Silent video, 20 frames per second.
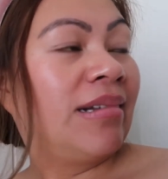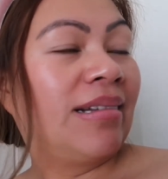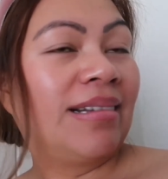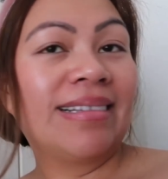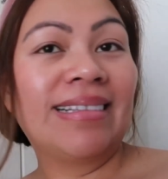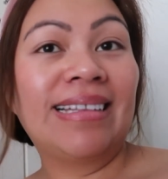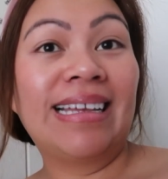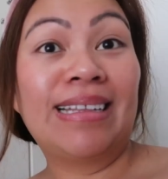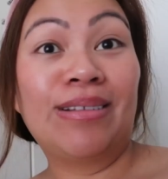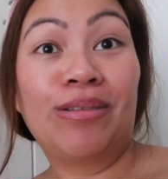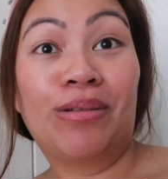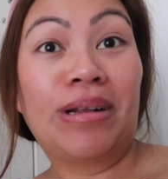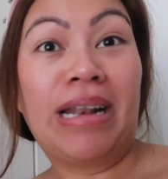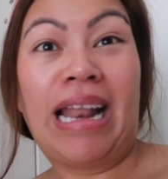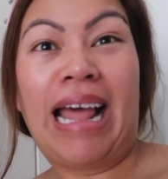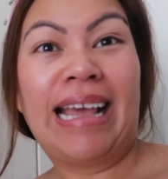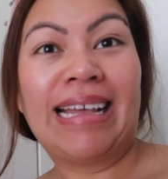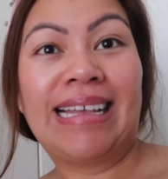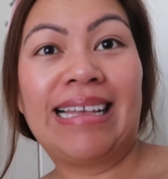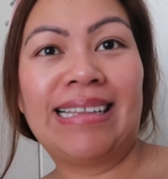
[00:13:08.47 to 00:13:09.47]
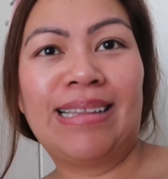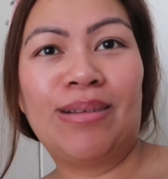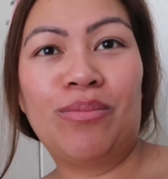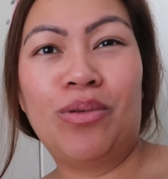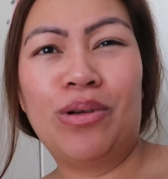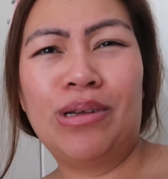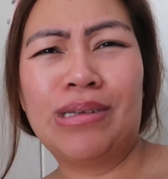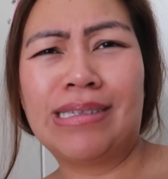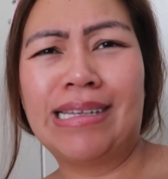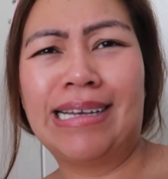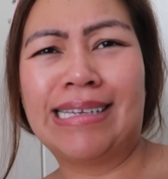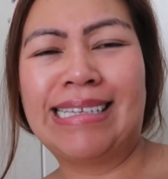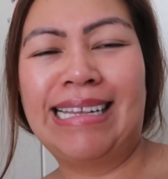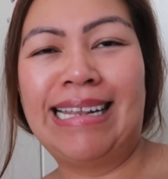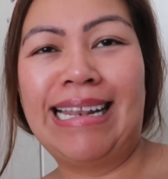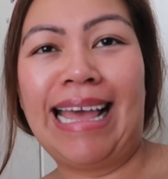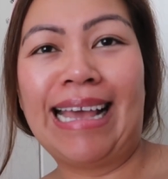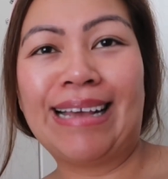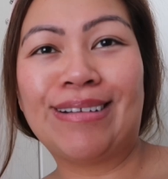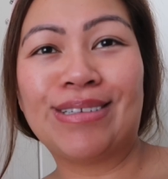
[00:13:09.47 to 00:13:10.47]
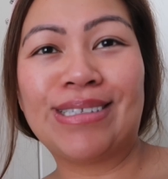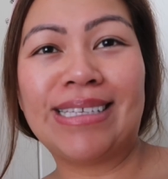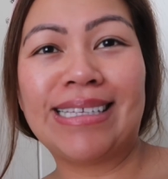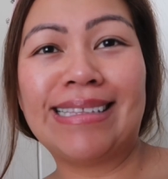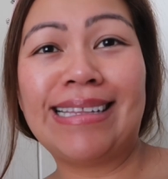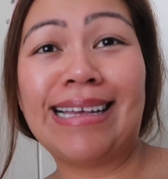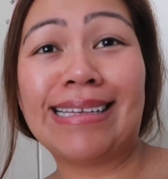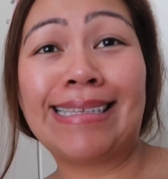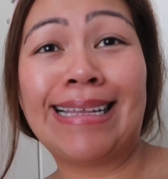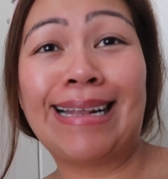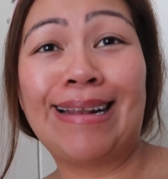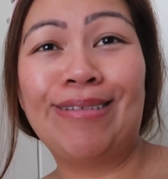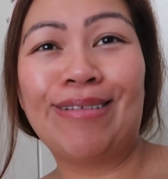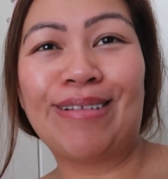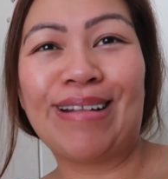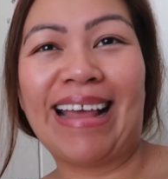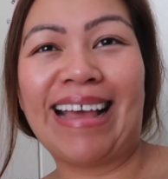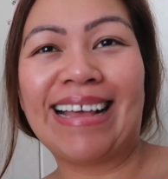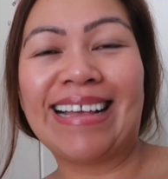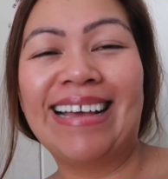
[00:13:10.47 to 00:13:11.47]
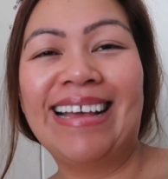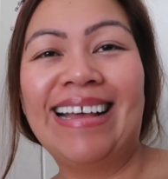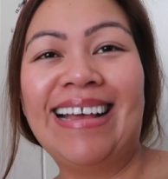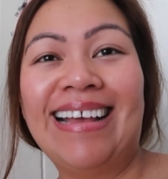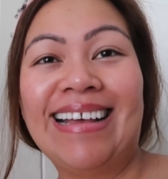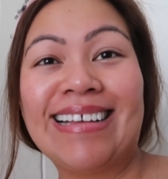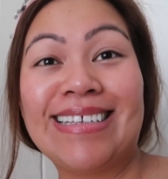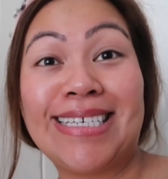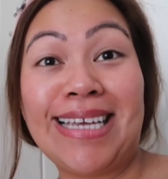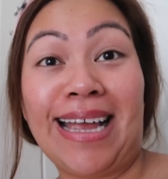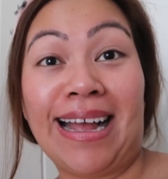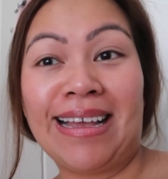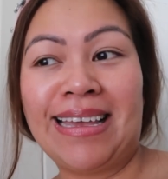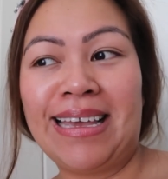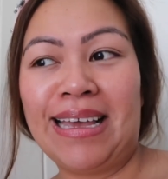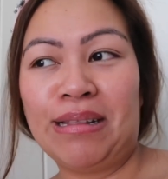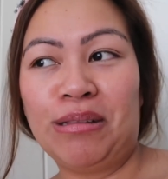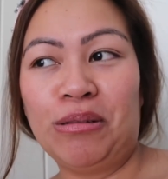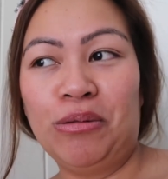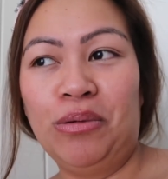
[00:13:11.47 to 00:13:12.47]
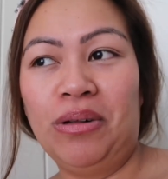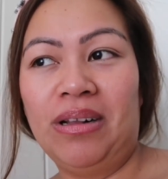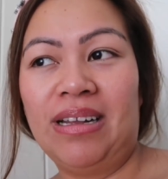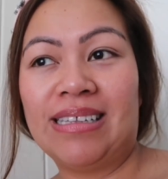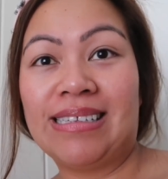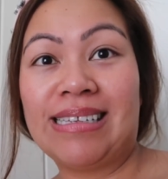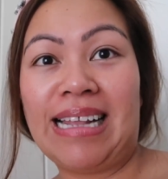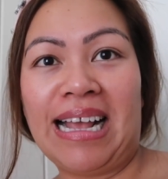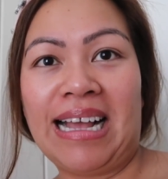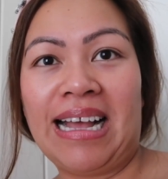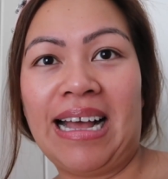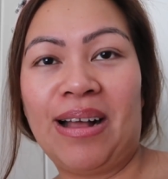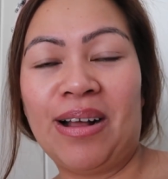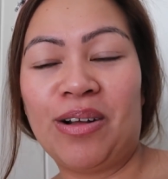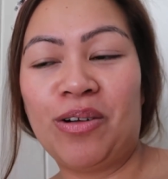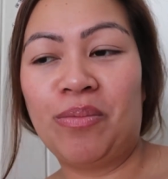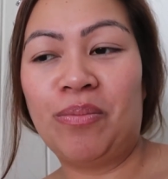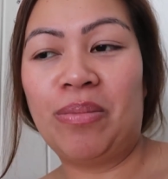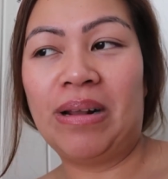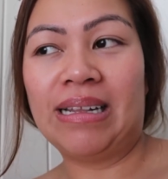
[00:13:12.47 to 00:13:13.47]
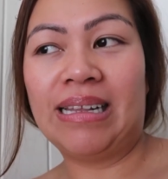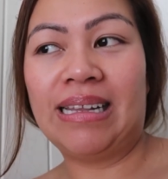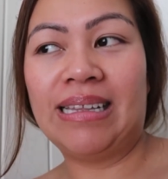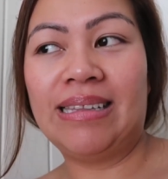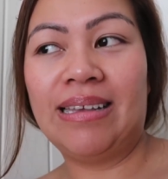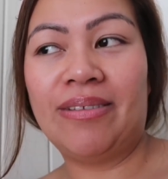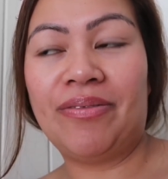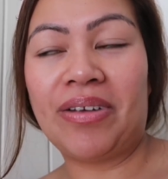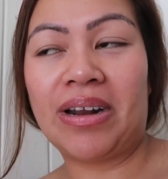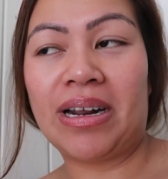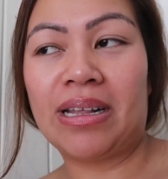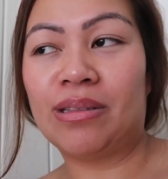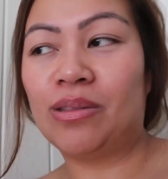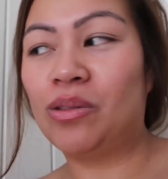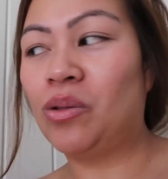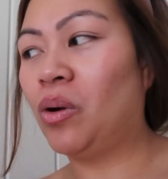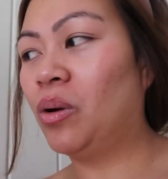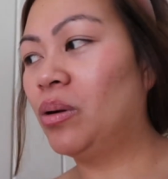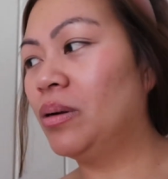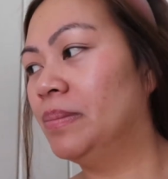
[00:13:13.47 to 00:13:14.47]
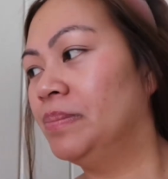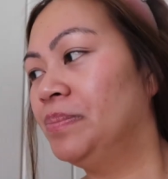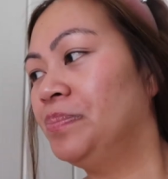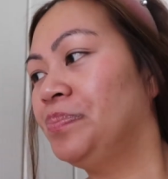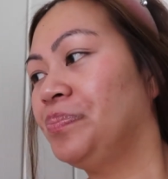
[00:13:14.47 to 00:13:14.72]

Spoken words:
They don't like it. The boys doesn't like it because it doesn't look like Chucky at all. It's like a completely different dog.